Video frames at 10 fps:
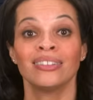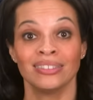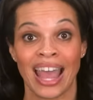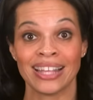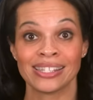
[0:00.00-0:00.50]

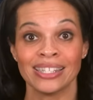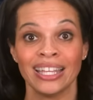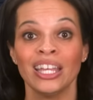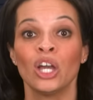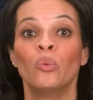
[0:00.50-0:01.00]

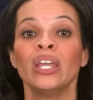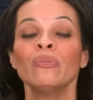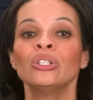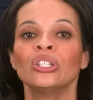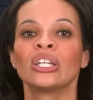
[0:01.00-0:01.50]
Lastly, we
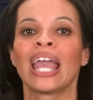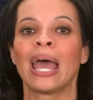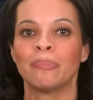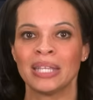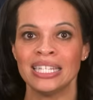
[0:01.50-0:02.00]
will look
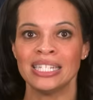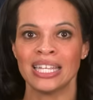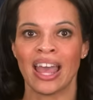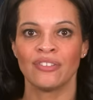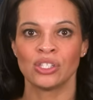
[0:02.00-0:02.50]
at
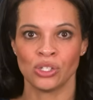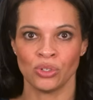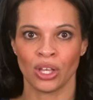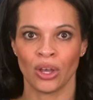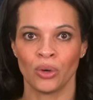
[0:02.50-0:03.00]
PDF
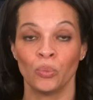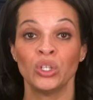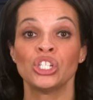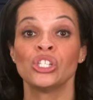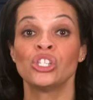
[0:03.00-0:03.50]
Studio,
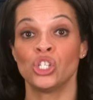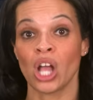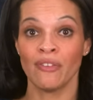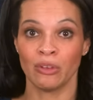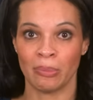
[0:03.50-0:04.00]
which is
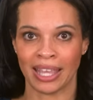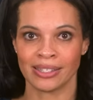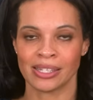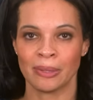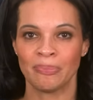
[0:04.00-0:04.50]

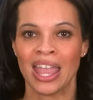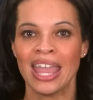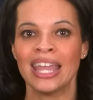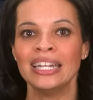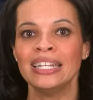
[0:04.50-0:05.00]
Java-based.
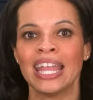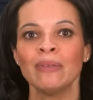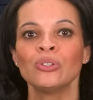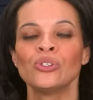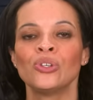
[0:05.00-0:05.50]
It
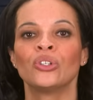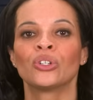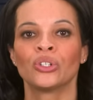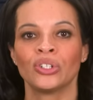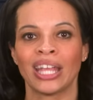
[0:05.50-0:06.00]
enables you to
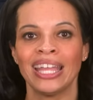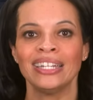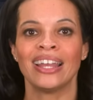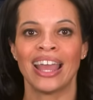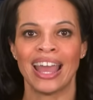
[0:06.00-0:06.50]

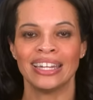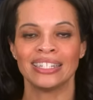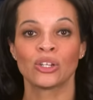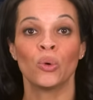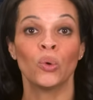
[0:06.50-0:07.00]
create,
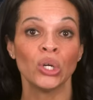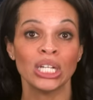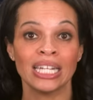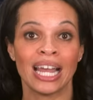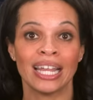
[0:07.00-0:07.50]
edit,
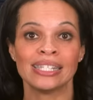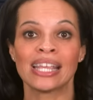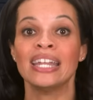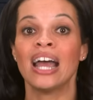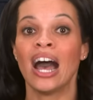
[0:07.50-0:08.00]
organize,
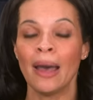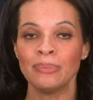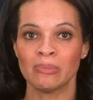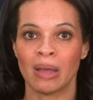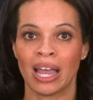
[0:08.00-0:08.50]
and
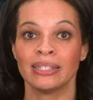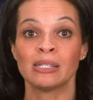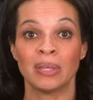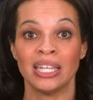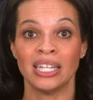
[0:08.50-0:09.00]

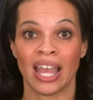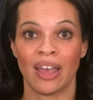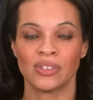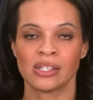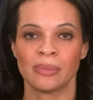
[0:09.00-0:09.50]
optimize
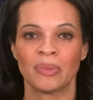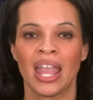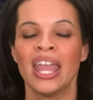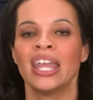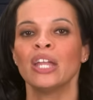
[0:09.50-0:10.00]
PDFs.
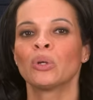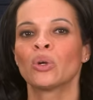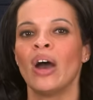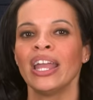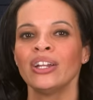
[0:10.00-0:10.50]
It
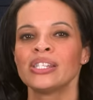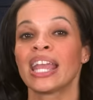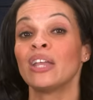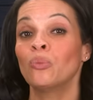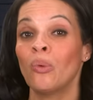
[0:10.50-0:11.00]
requires
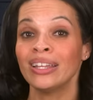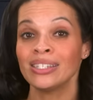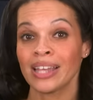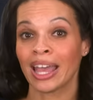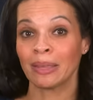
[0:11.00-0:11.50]
a
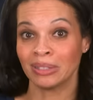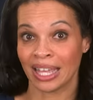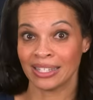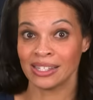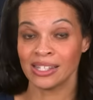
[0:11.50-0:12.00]
one-time
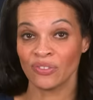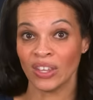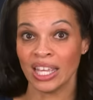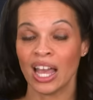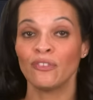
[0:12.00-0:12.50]
license
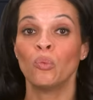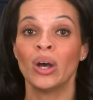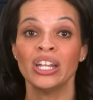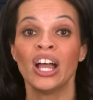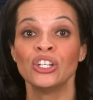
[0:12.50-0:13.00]
fee of
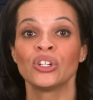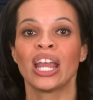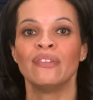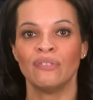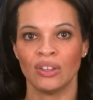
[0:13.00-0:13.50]

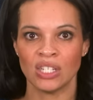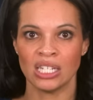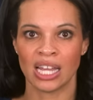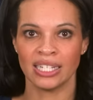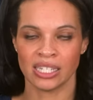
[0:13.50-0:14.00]

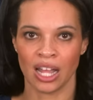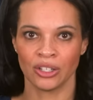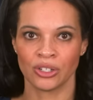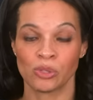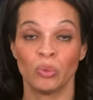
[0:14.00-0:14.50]

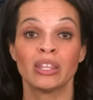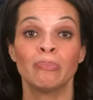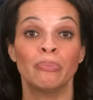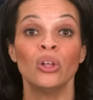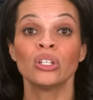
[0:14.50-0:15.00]
$159
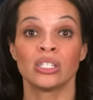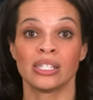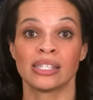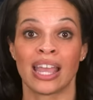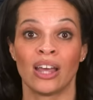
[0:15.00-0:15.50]
with bulk
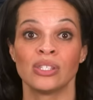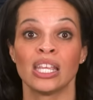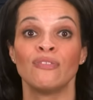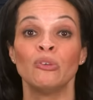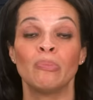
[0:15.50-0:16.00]
discounts
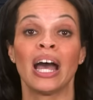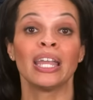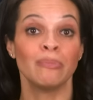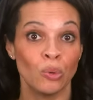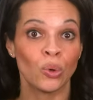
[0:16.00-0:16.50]
if you
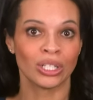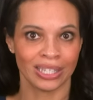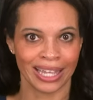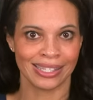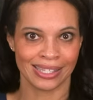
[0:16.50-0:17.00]
buy more
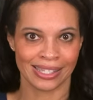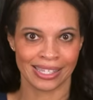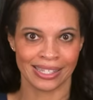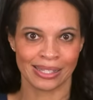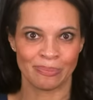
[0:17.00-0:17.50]

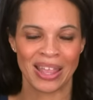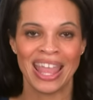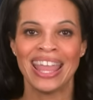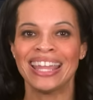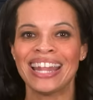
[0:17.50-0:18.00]
licenses.
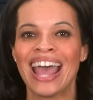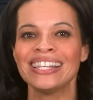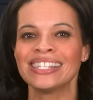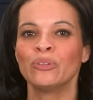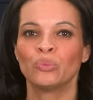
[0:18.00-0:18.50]
It
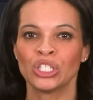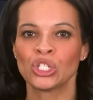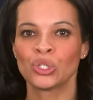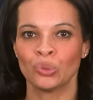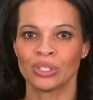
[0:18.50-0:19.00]
has a
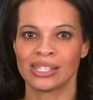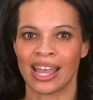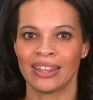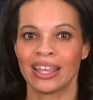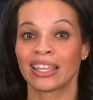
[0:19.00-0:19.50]
rich tool
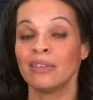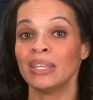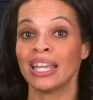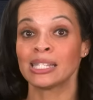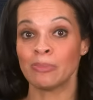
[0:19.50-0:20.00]
set that can
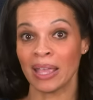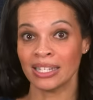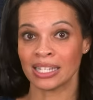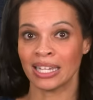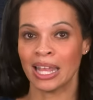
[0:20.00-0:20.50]
be
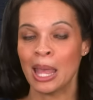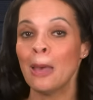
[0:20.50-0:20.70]
expanded,